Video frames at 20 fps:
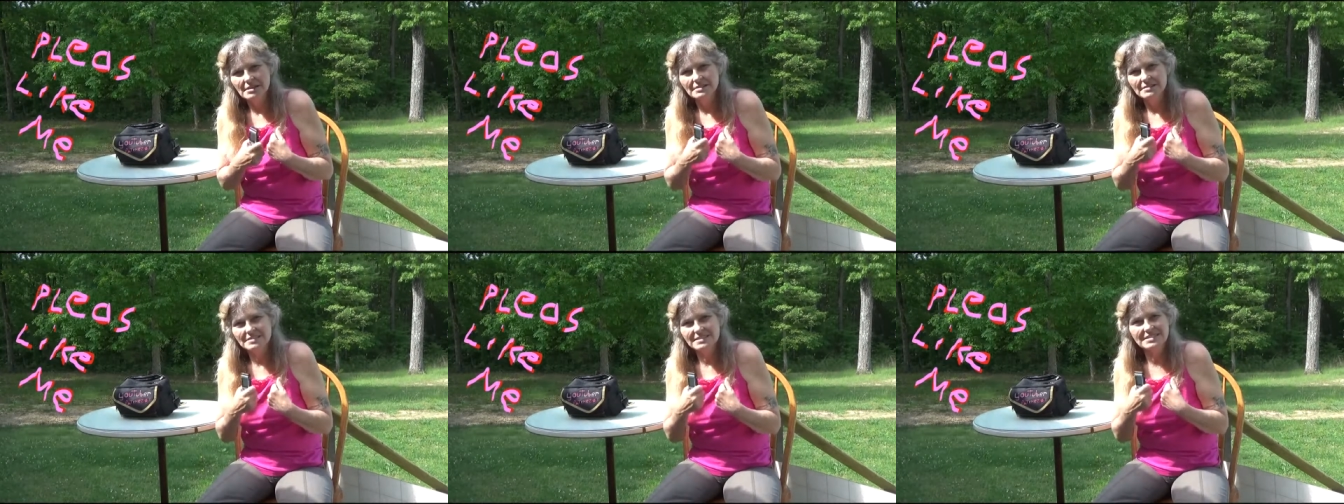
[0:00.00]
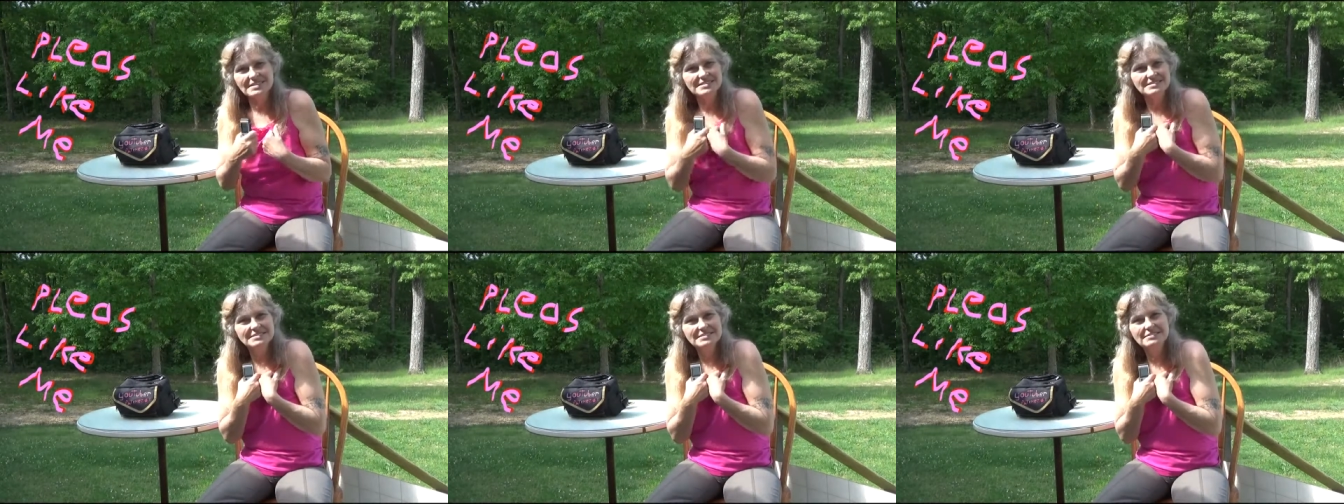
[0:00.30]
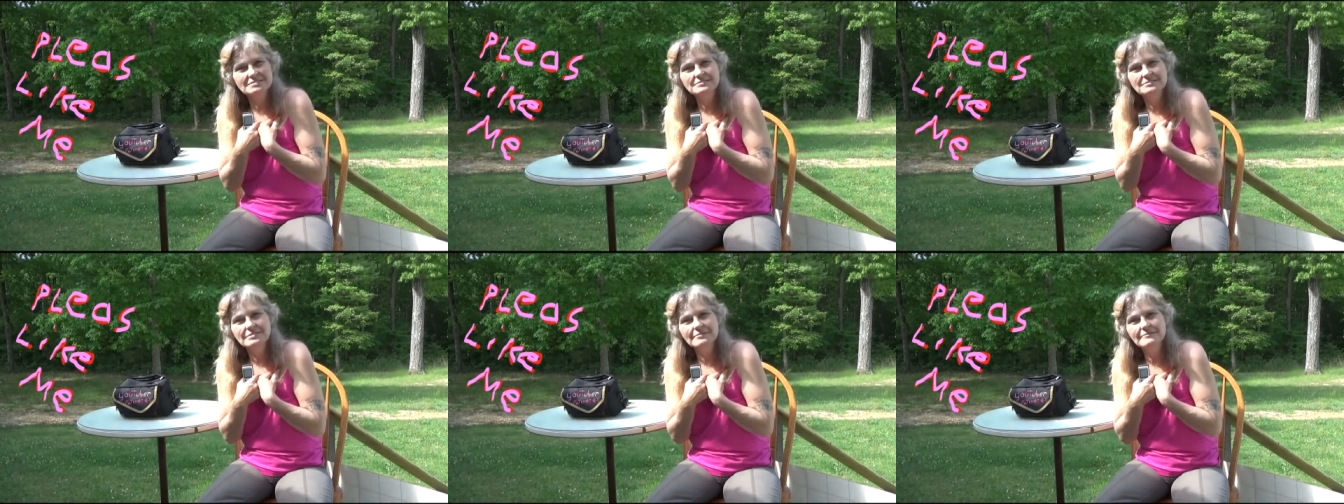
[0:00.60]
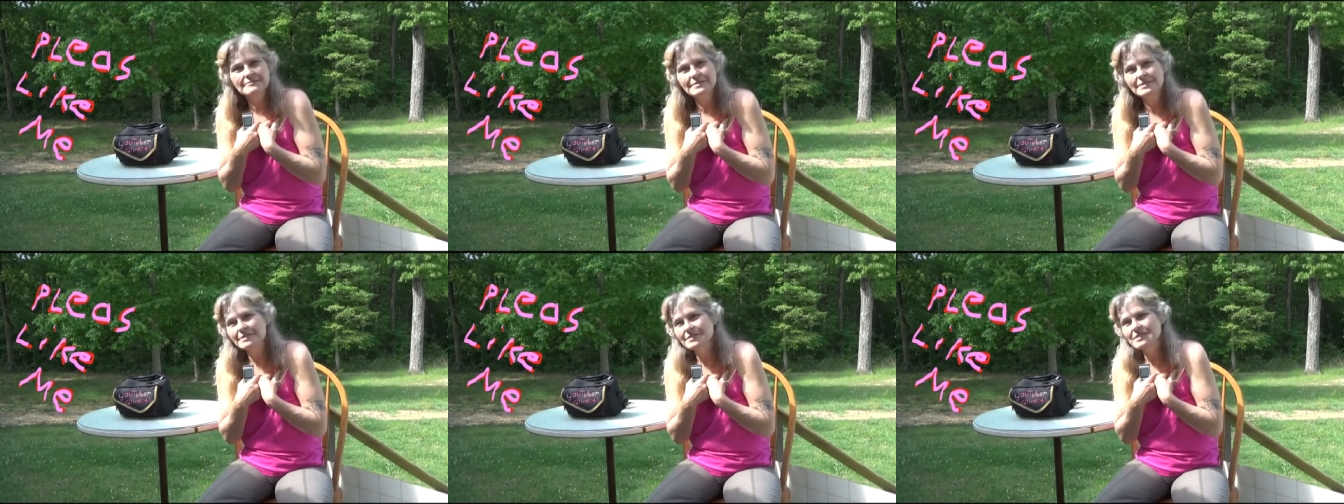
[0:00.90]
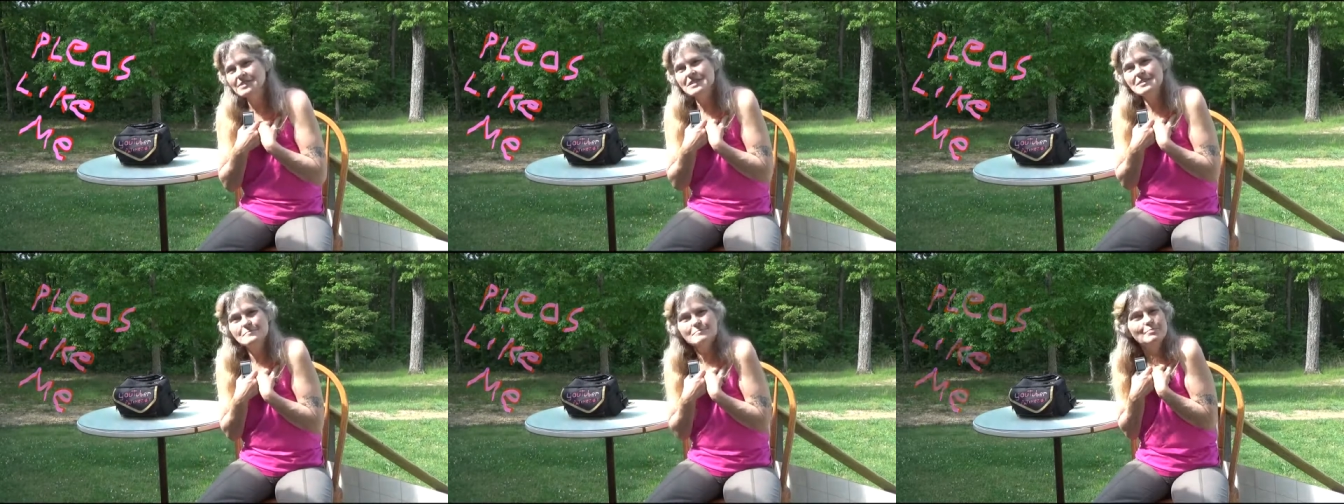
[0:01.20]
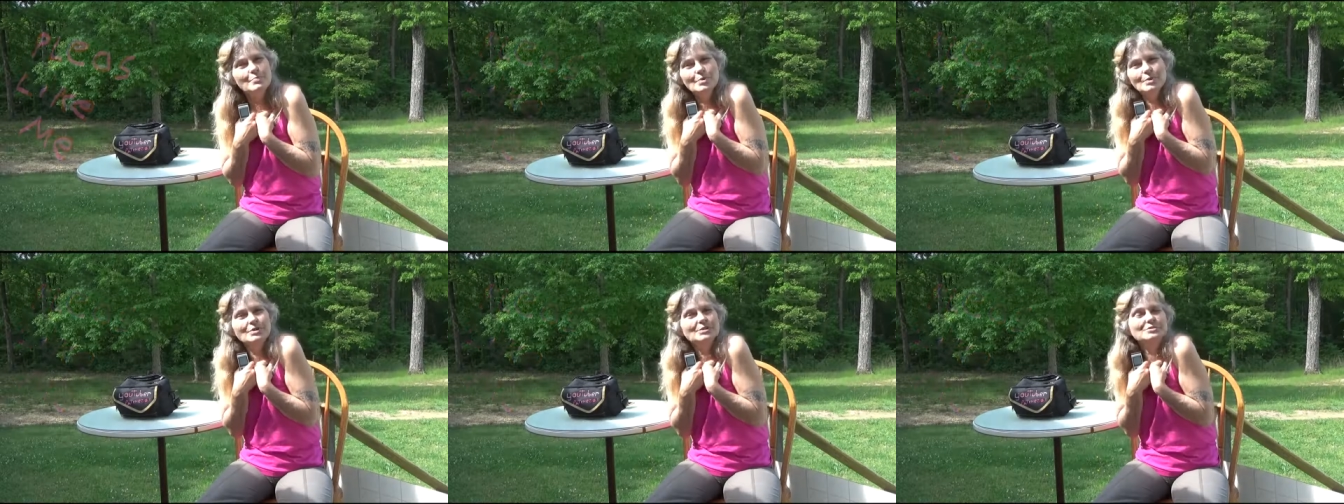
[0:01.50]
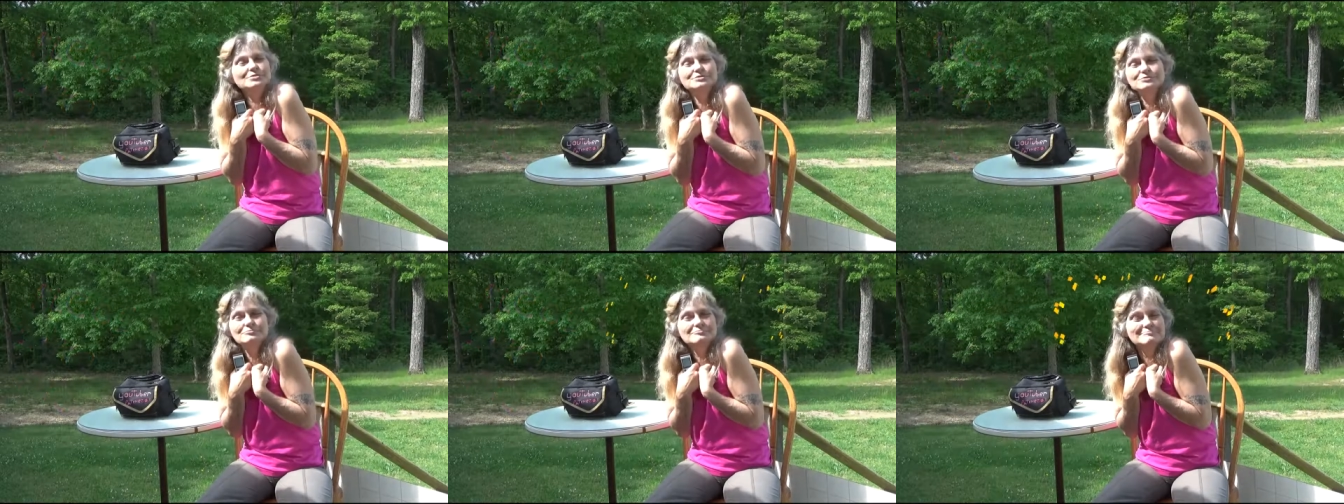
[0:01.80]
These things are very
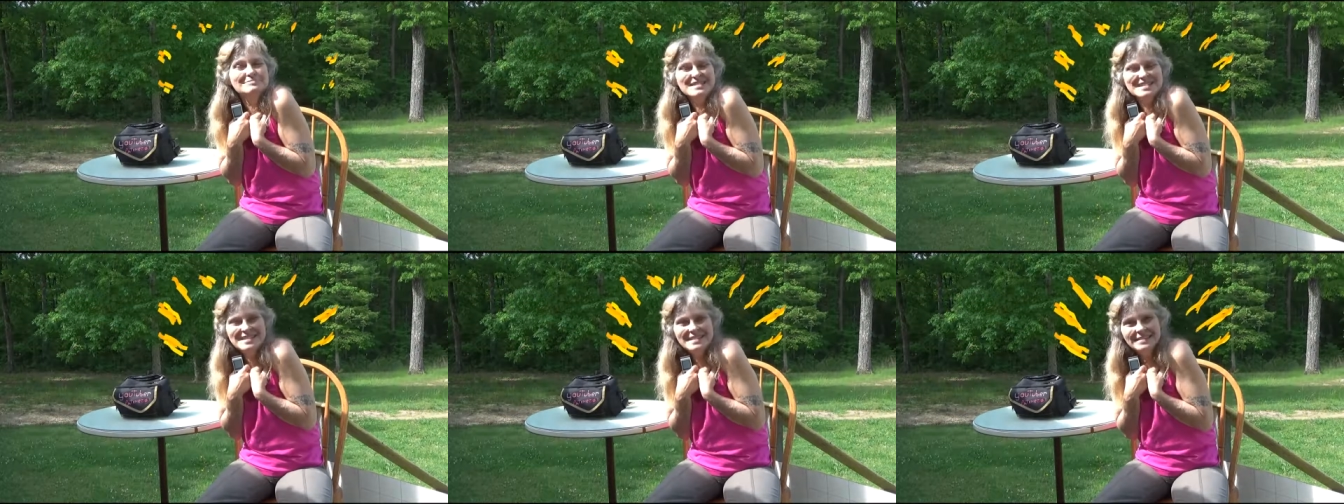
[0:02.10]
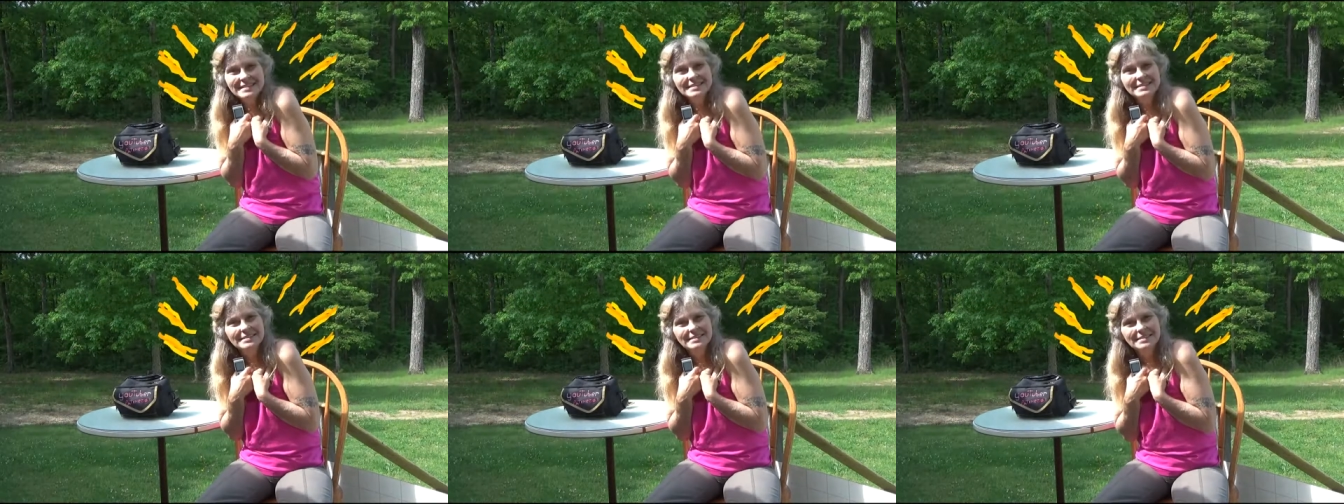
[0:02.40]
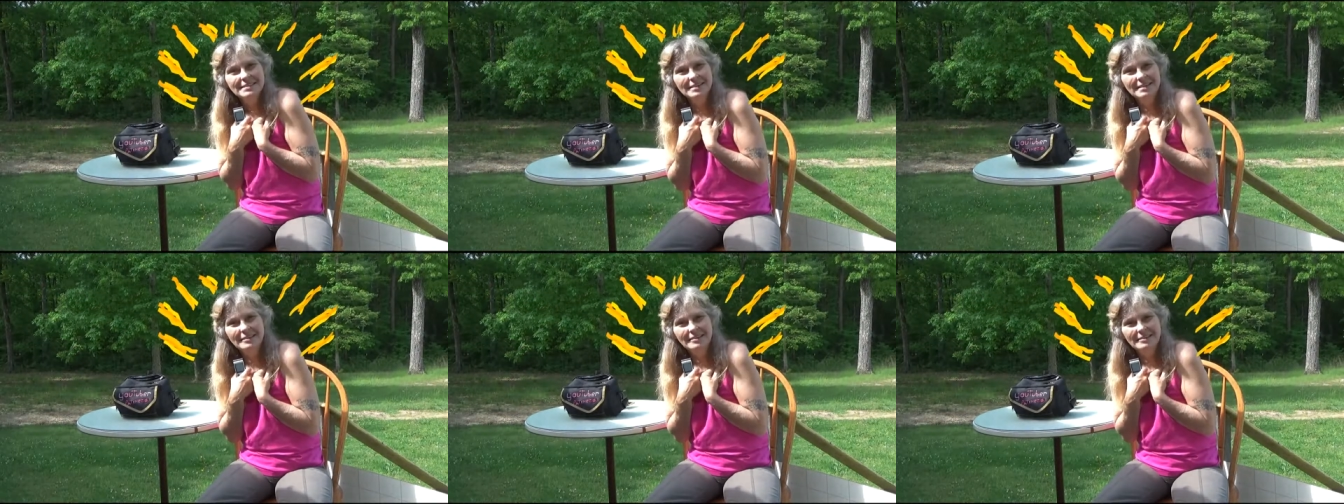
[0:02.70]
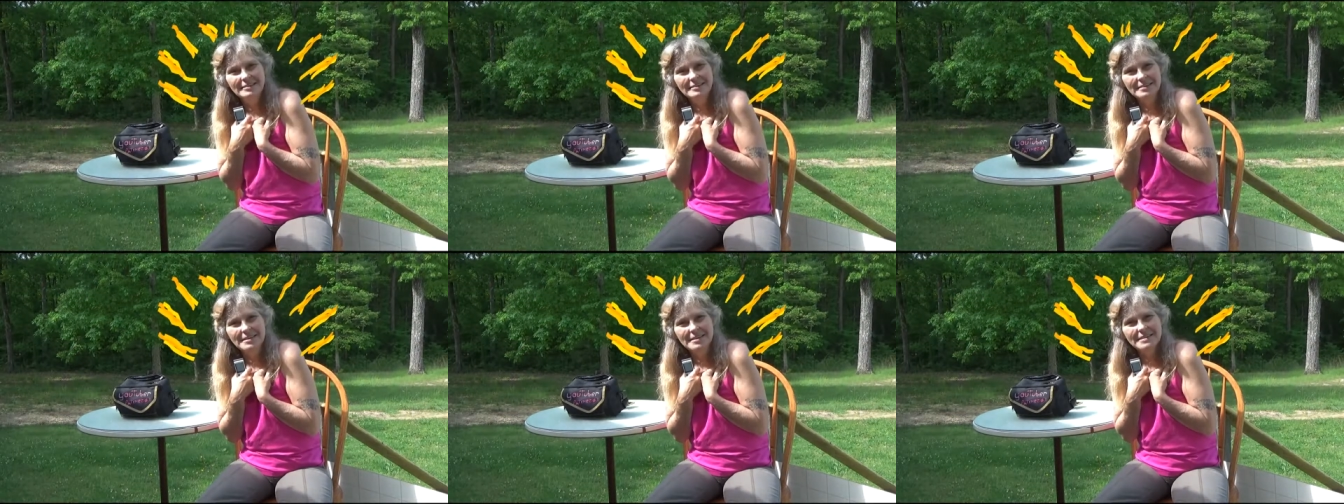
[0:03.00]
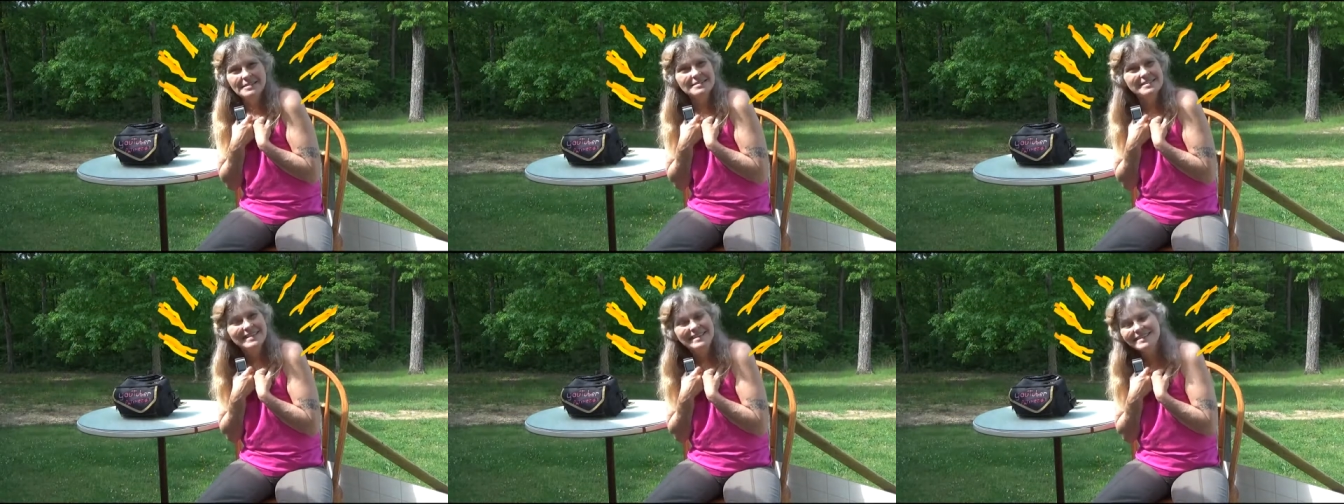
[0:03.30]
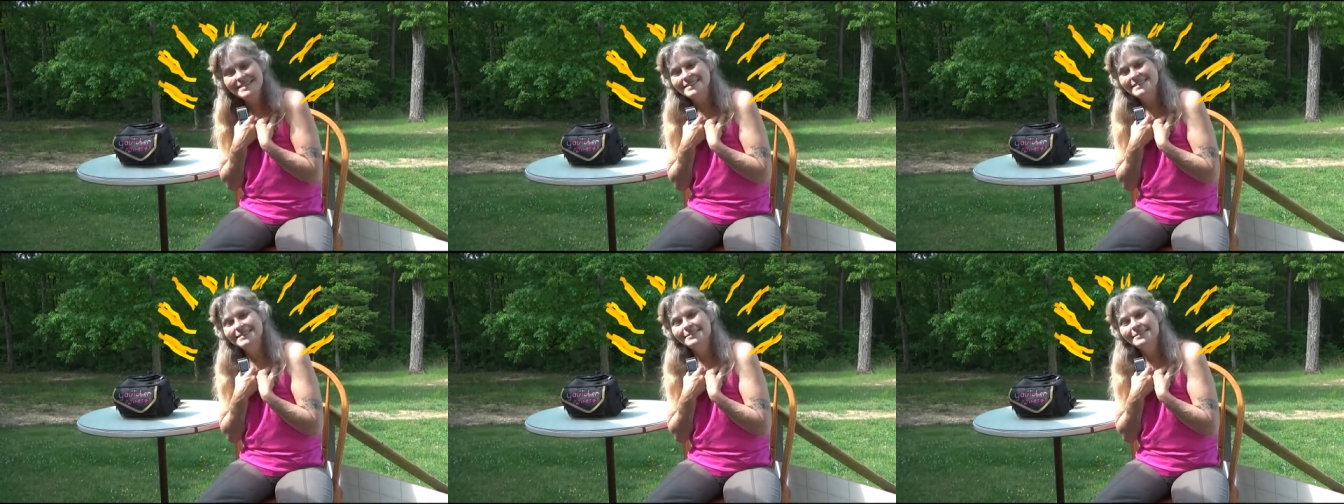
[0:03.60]
important to me. Thank